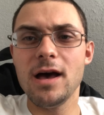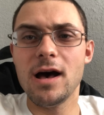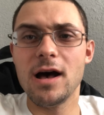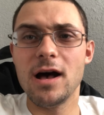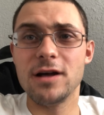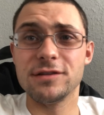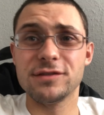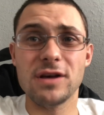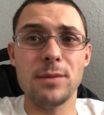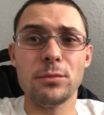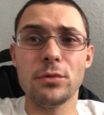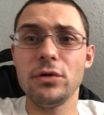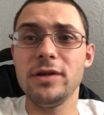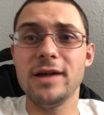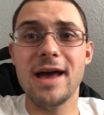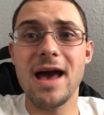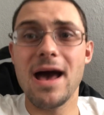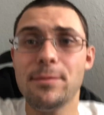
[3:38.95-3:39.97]
Uh, so I'm
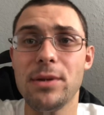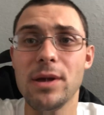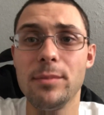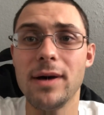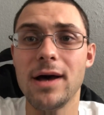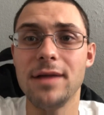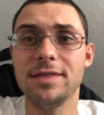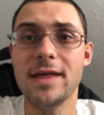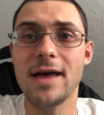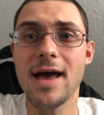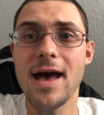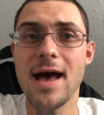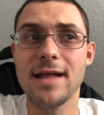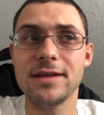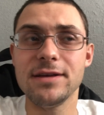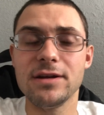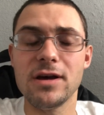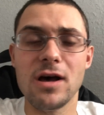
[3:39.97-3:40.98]
really happy about
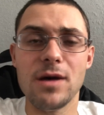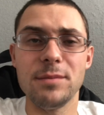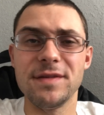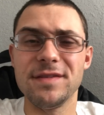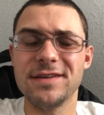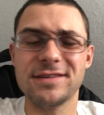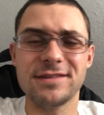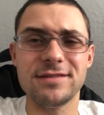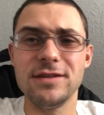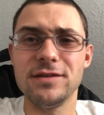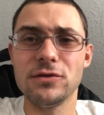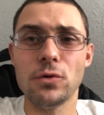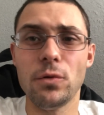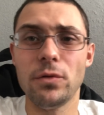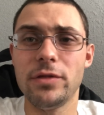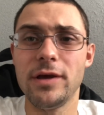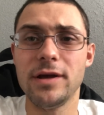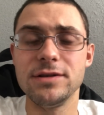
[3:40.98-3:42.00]
that. You know, I mean, this, this
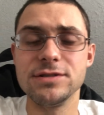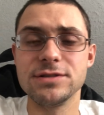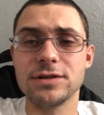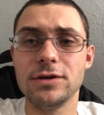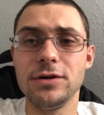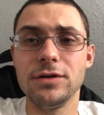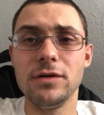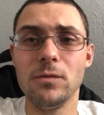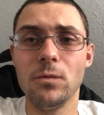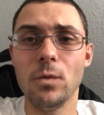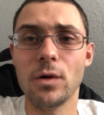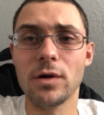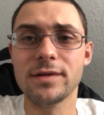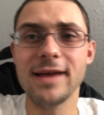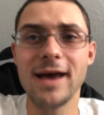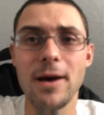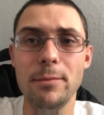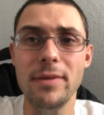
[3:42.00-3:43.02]
whole thing just couldn't have
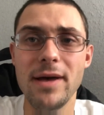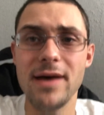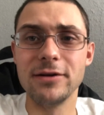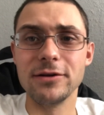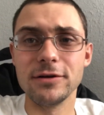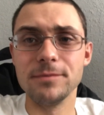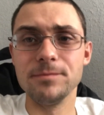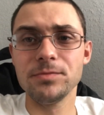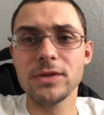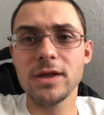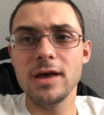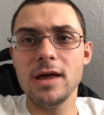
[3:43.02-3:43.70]
worked out better.